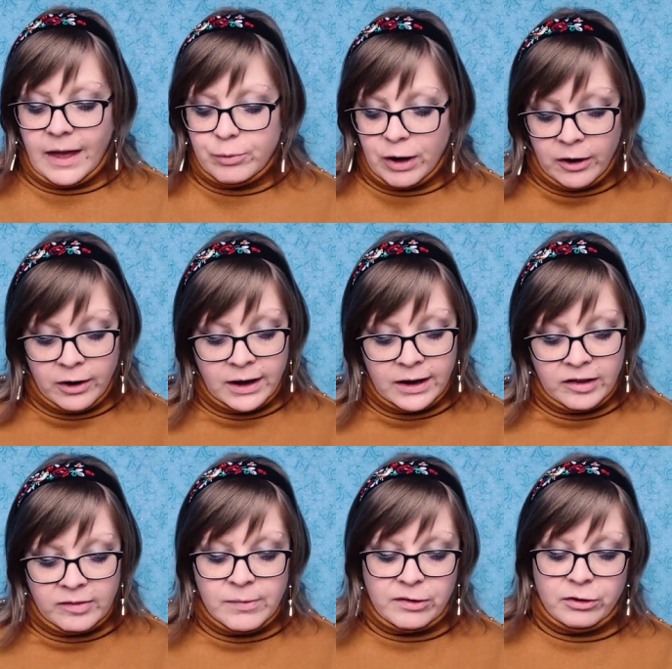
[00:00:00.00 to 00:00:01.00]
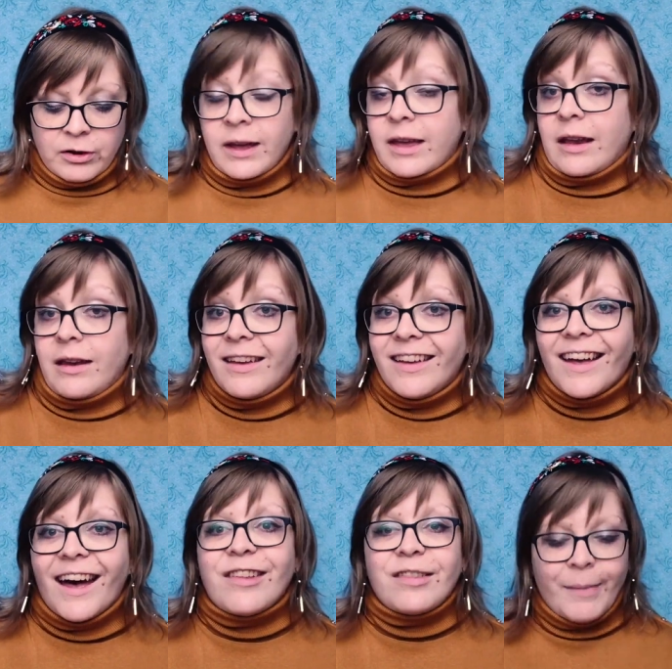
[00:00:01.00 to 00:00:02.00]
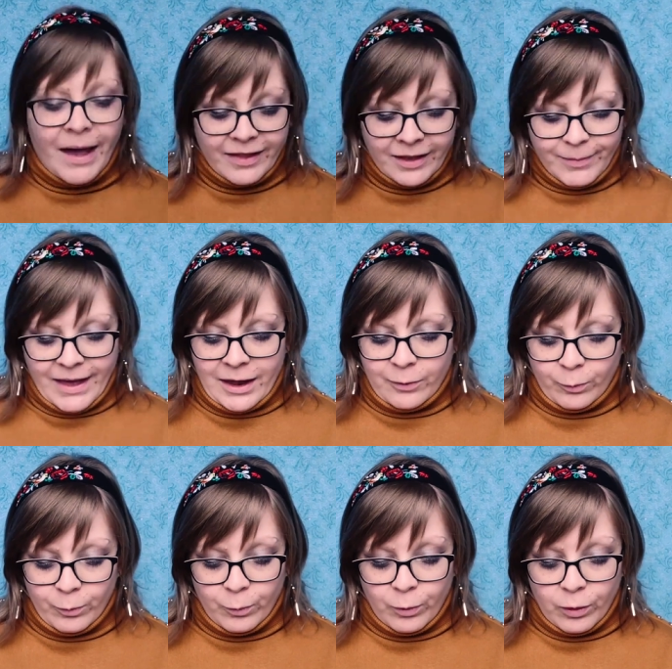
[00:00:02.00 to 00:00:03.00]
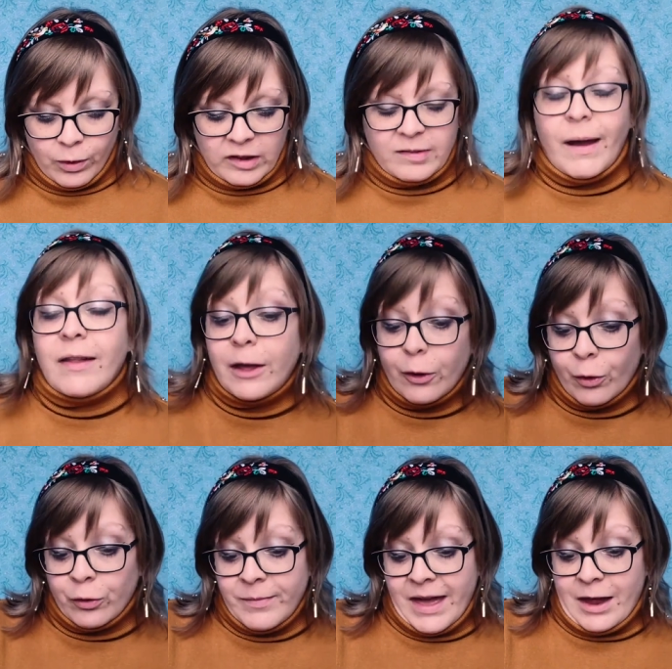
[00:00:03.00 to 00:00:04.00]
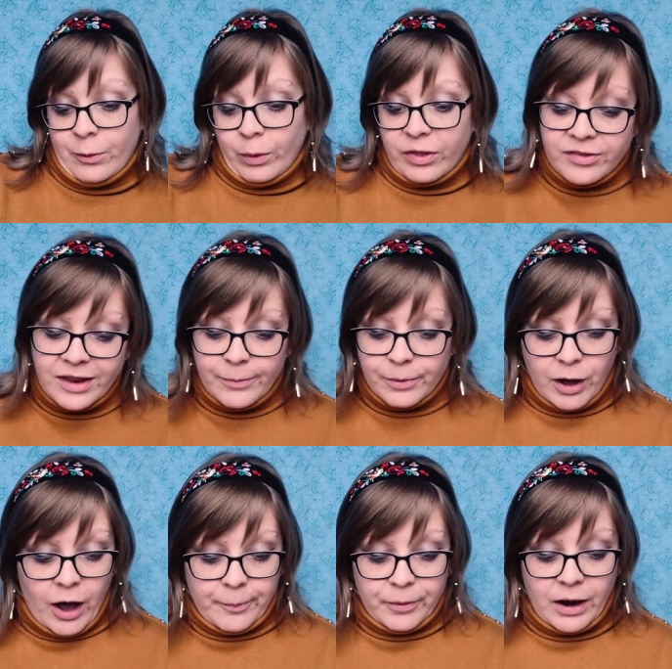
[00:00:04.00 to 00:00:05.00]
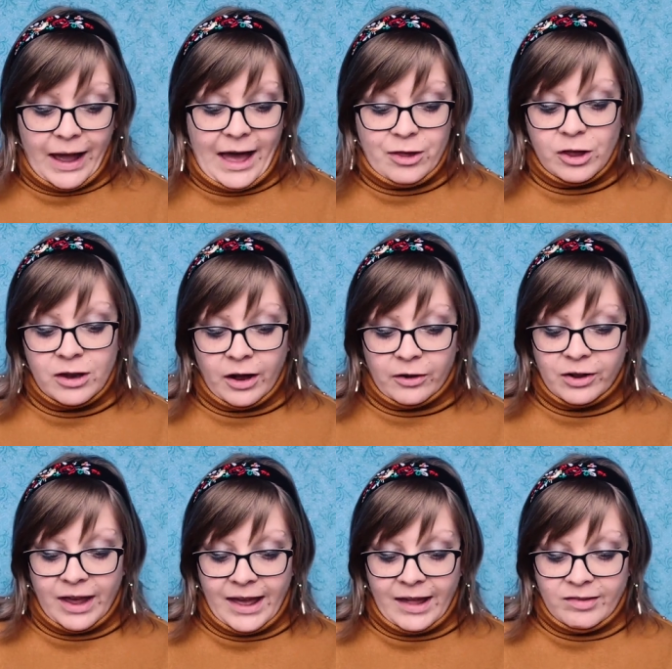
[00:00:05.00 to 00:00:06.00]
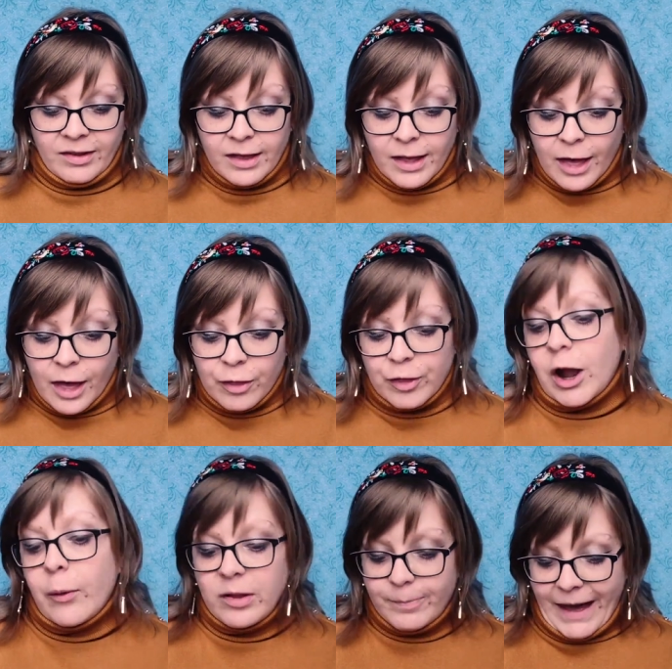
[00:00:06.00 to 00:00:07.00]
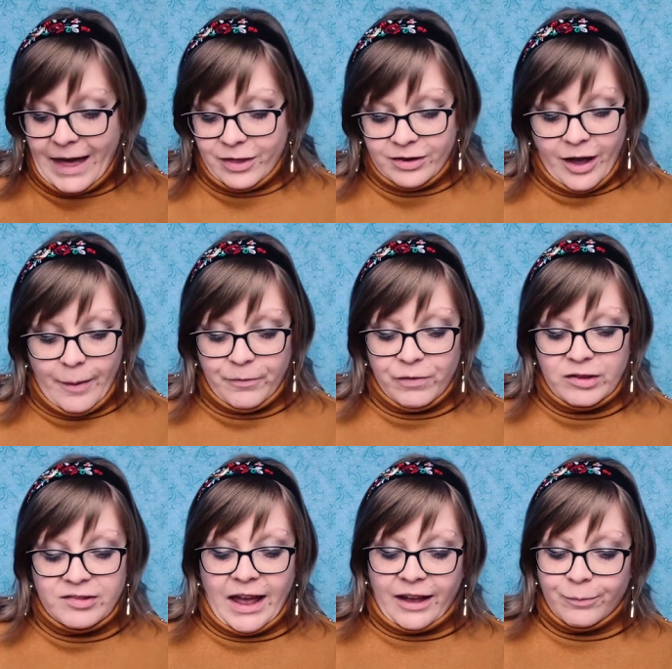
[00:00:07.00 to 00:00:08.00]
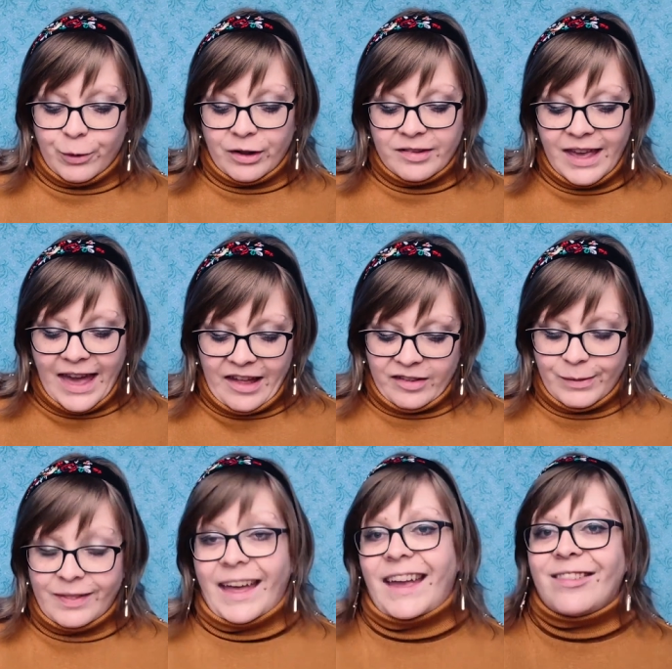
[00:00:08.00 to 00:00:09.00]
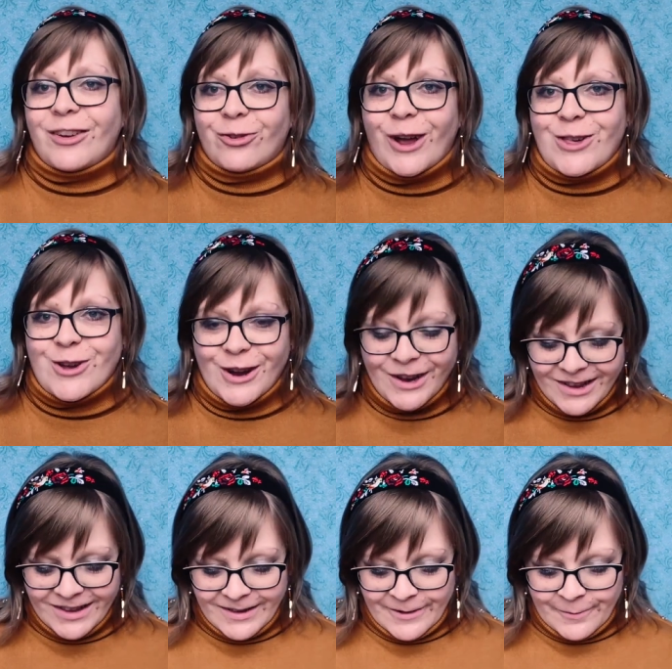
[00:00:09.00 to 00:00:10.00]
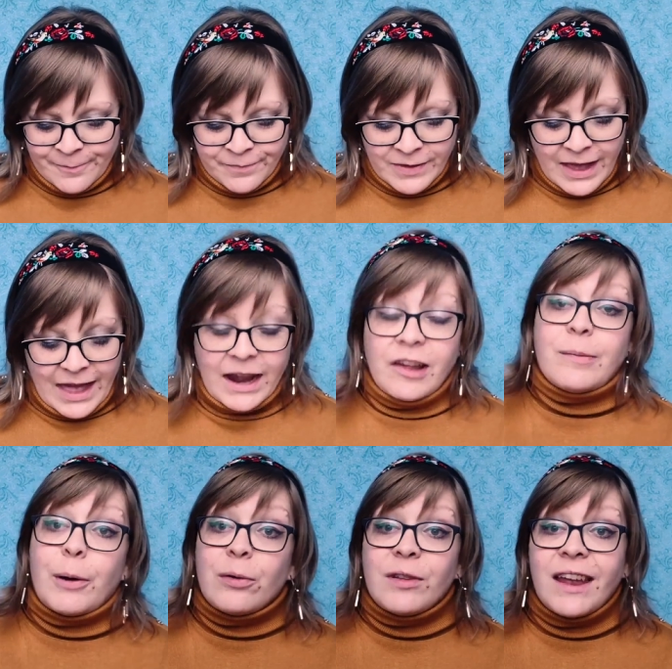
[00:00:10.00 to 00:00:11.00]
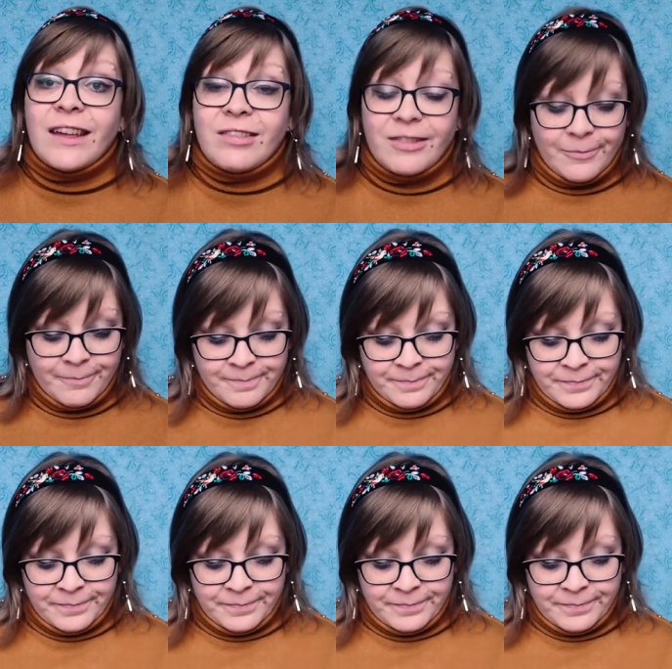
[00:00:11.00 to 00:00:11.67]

The librarian is Mr. Duncan, a smiling man, a smiling old man with deep copper, ashy knuckled hands that always pat the top of the stack of books he hands me like it's a treasure. And I suppose it is.